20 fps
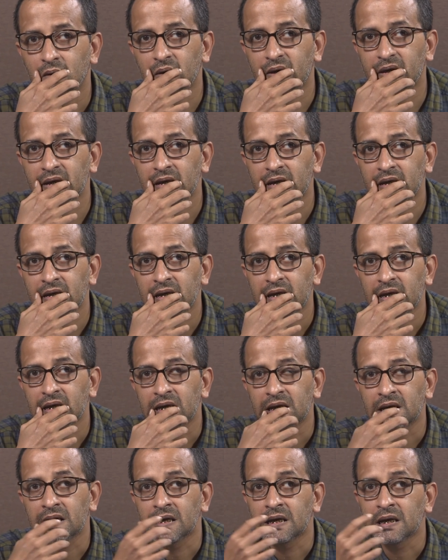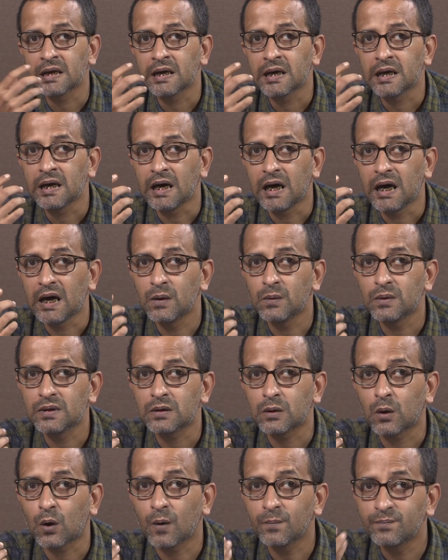Okay?
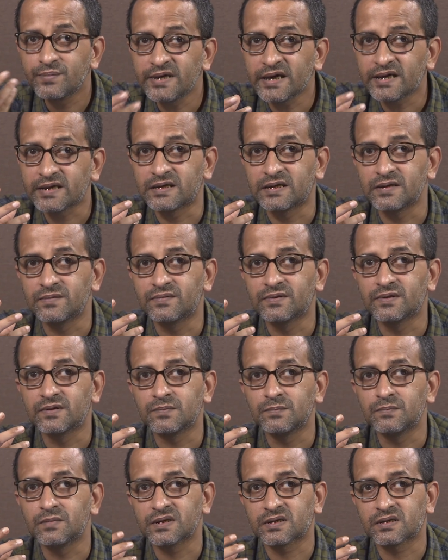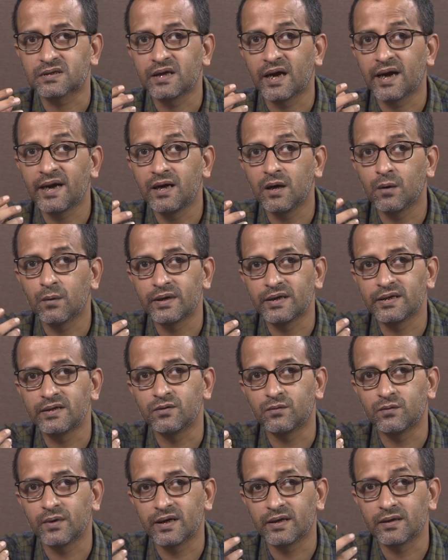our objectives must guide our
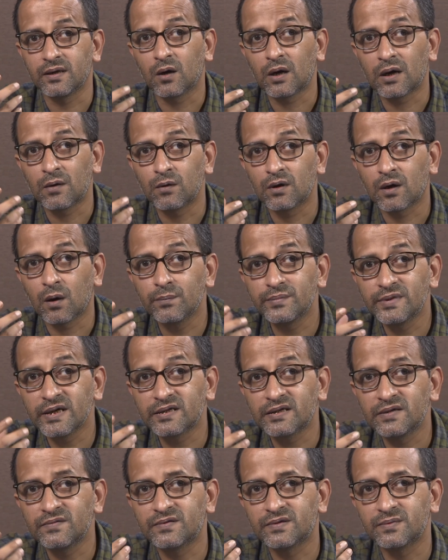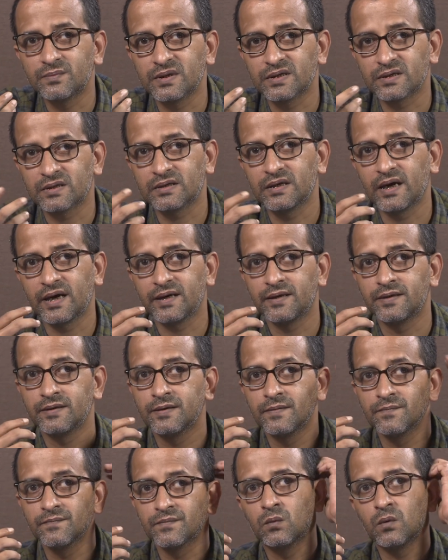inquiry, our objectives must
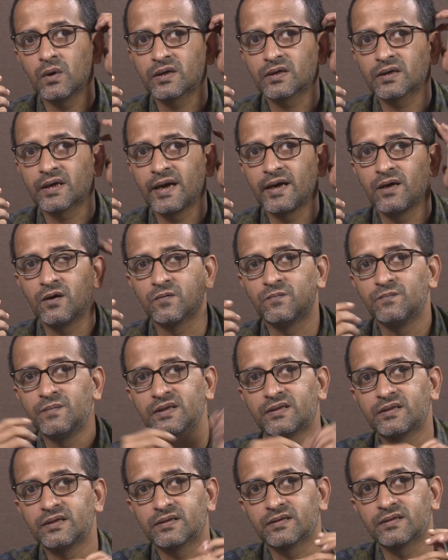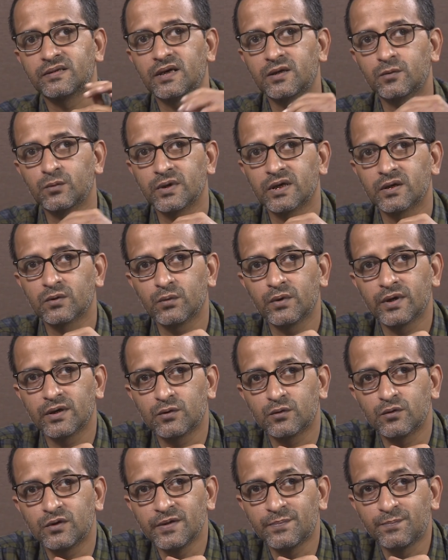guide what kind of methods that we are
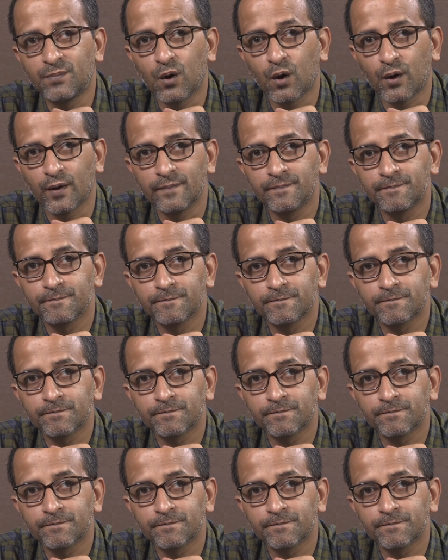going to deploy,